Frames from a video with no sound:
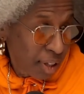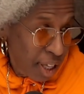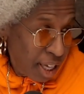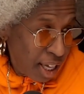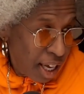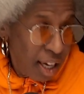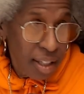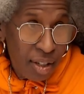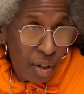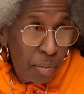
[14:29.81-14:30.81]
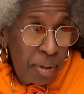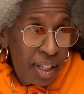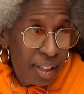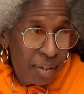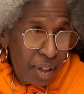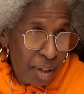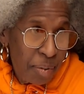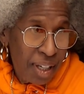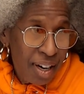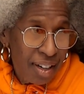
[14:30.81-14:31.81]
Mm. And so be it. Here
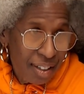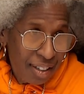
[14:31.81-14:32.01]
we are.